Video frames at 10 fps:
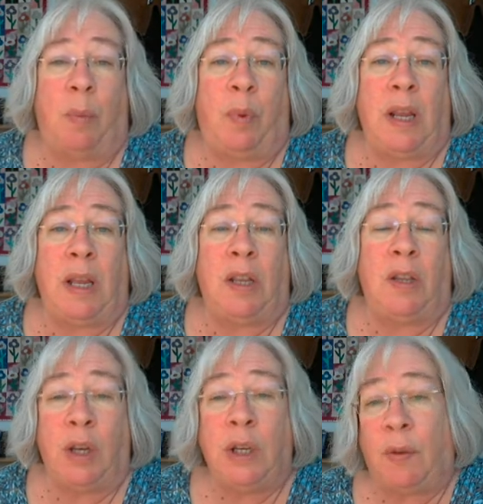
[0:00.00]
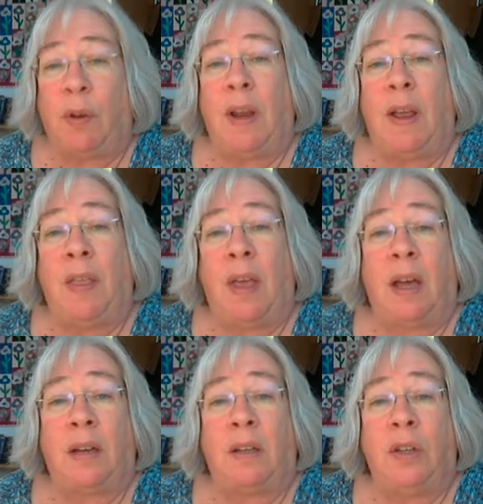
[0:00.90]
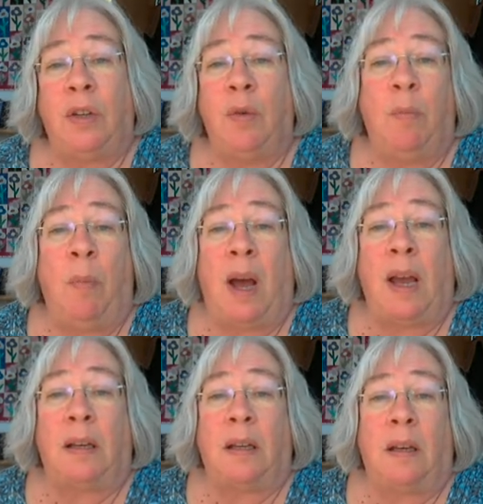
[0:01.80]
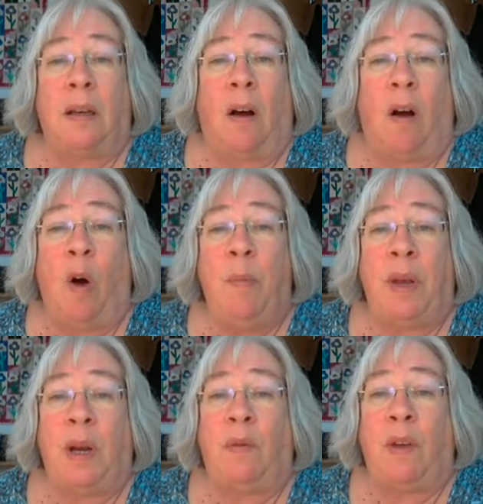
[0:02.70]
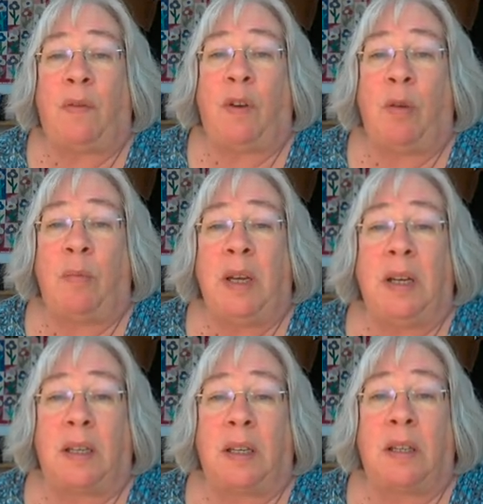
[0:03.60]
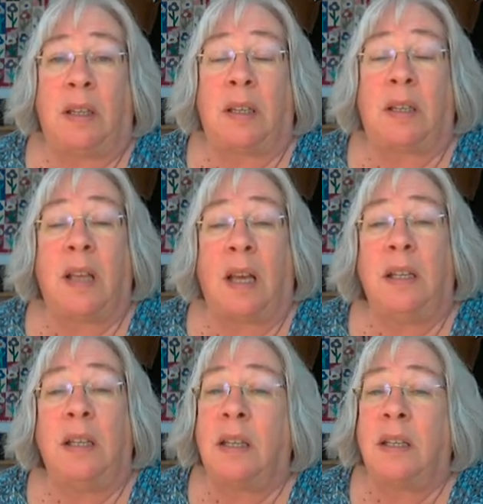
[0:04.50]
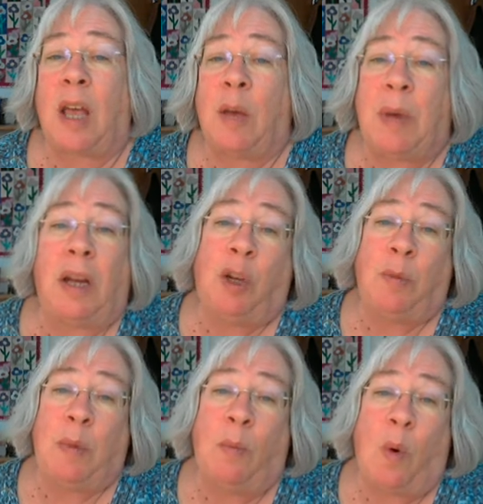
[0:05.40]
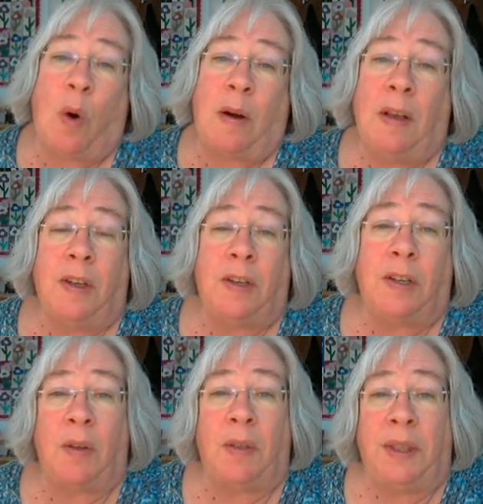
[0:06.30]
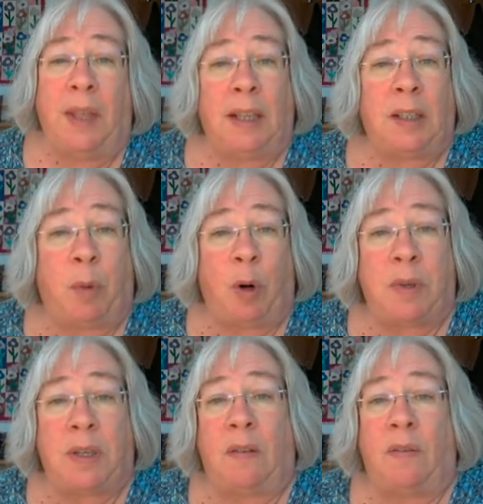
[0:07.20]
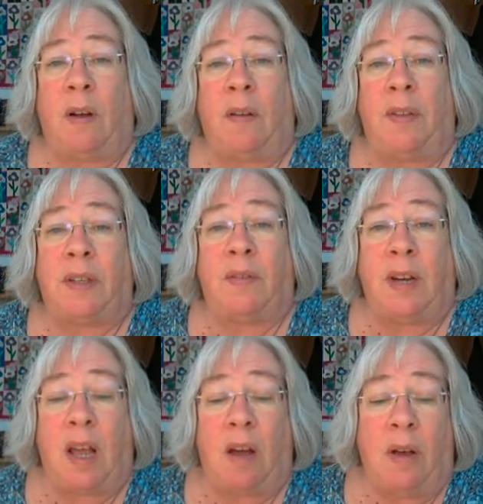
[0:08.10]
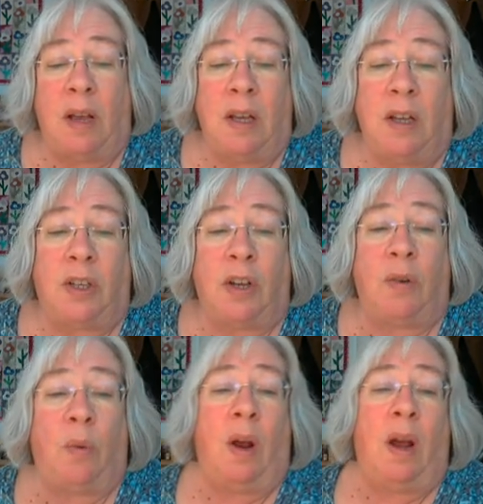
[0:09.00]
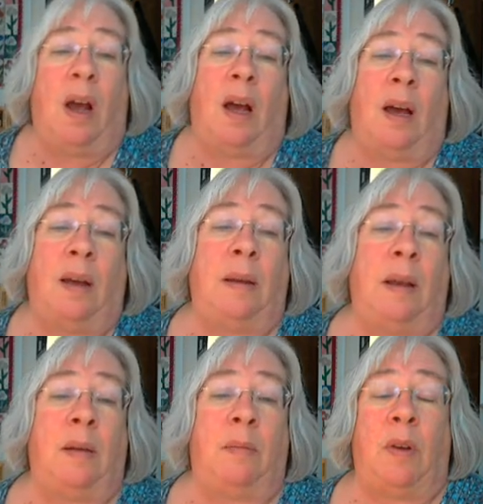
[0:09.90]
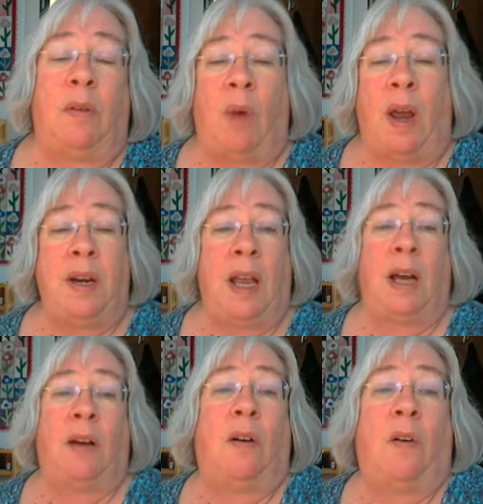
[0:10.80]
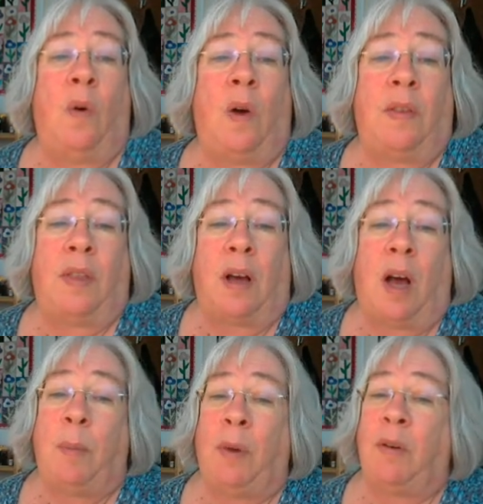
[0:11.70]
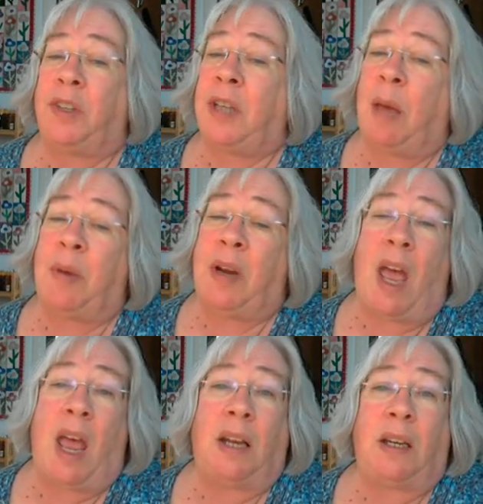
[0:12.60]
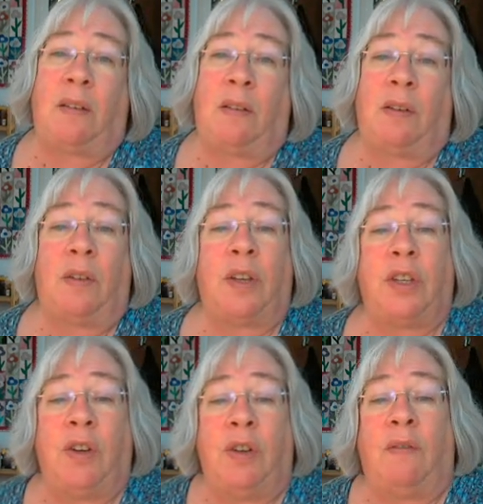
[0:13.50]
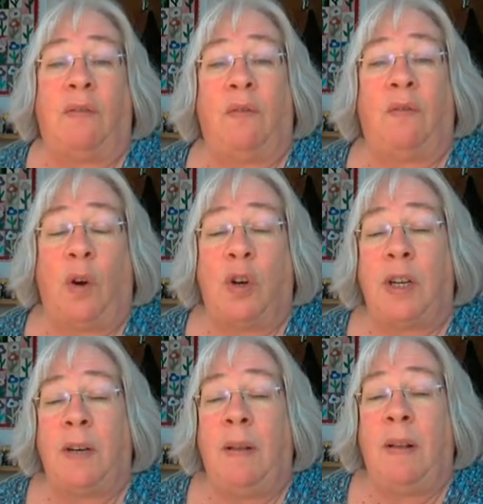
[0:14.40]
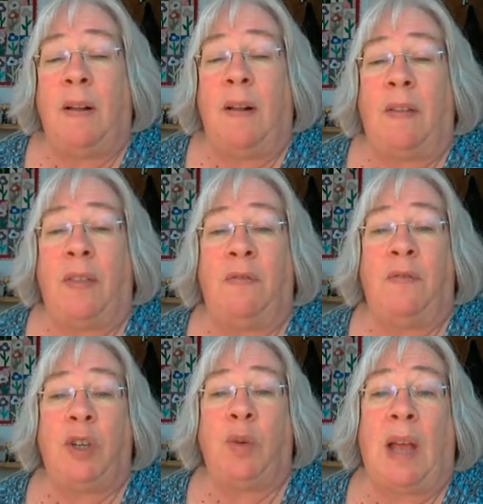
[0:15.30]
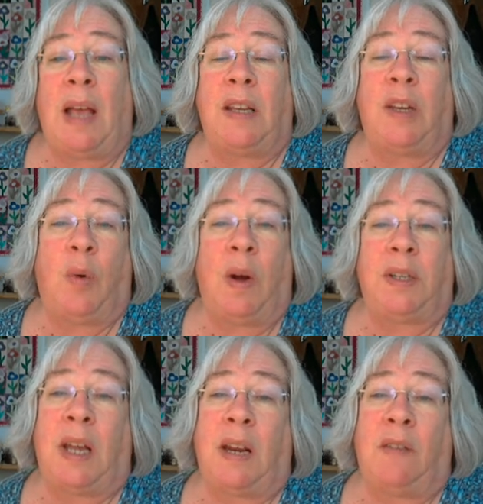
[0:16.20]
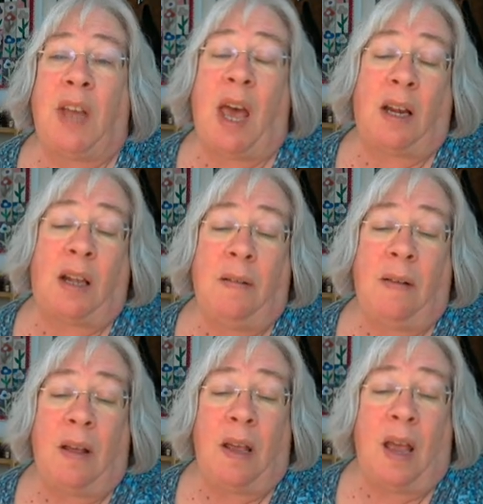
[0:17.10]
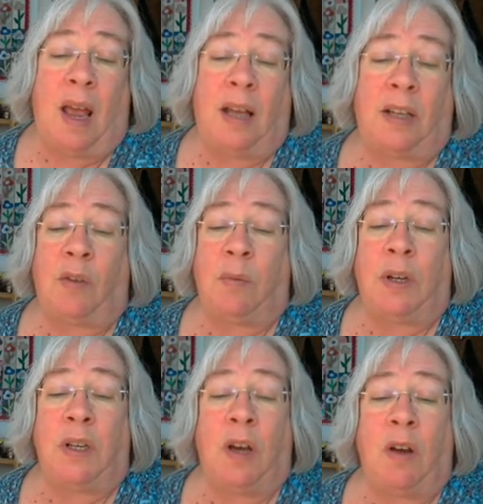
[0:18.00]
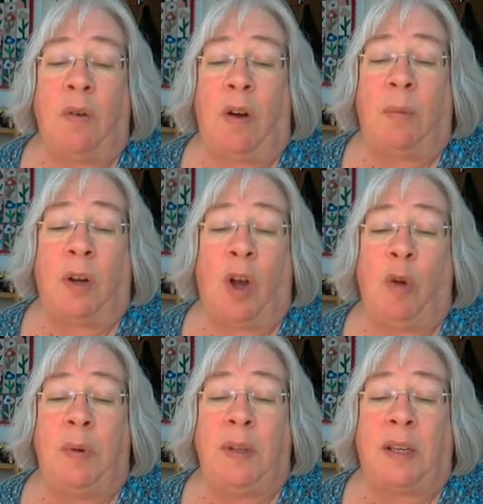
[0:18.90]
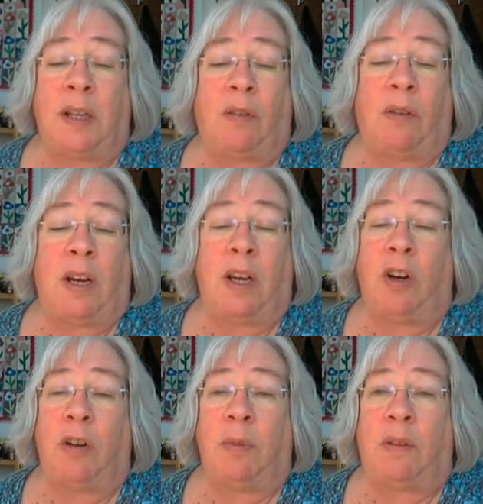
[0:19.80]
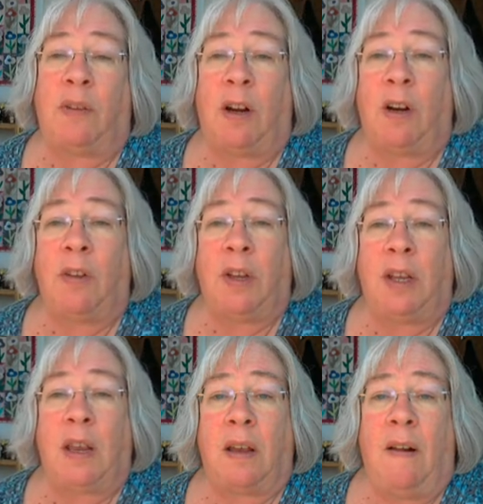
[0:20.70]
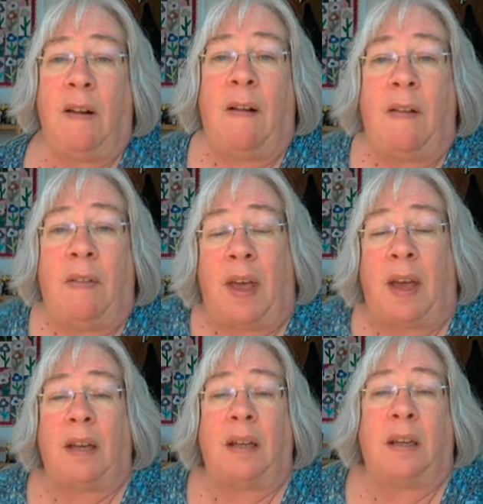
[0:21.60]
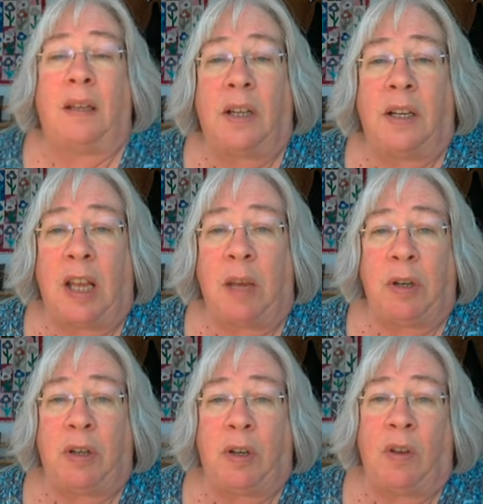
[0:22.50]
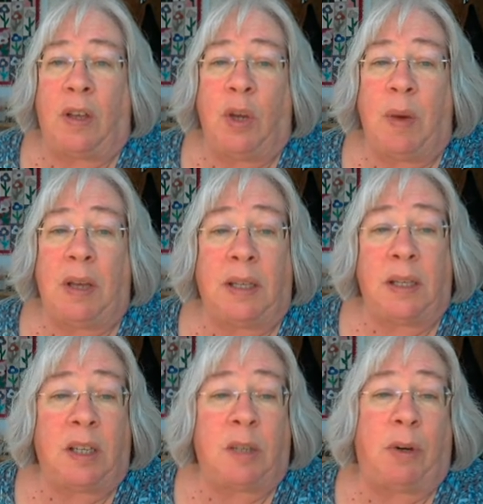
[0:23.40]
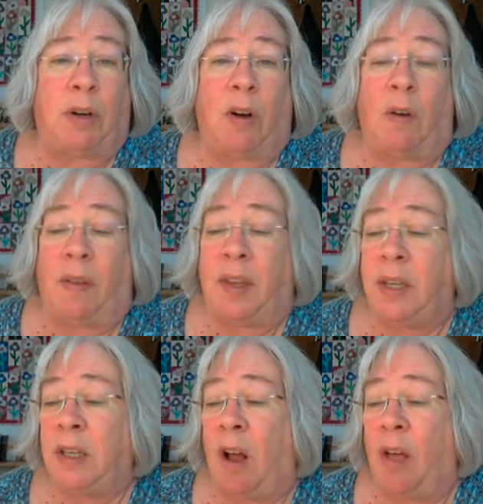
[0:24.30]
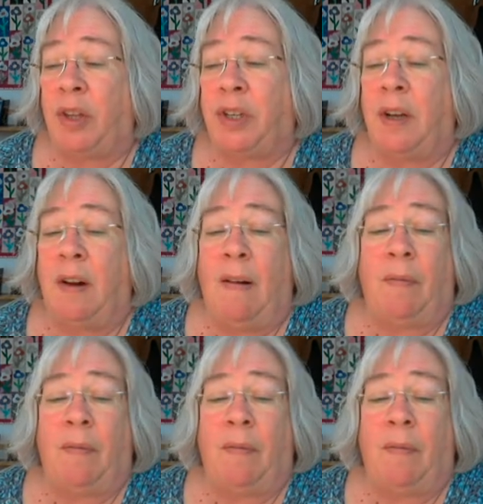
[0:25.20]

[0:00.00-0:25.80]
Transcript: pretty useful and that you might all benefit from me just discussing this assignment a little bit more. So that's the purpose of this video. So I am right now on the upload assignment 8, the student version, the visualizing quantitative data. And so I'm going to open this link right here. I'm going to follow the link that is going to take me to the U.S. Census Bureau. This is all this